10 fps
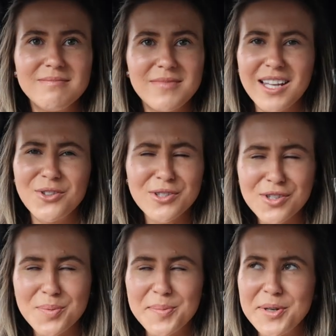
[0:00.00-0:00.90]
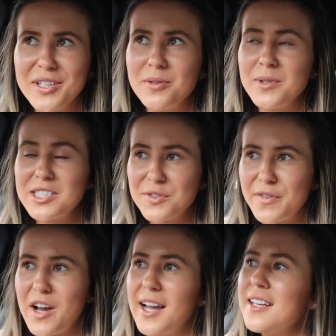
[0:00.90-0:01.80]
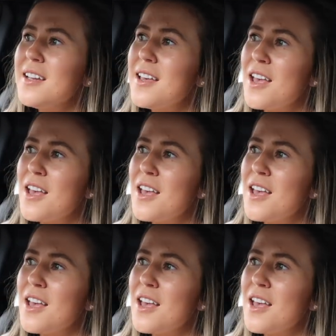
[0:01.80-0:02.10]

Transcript: like not super modern, which is fine,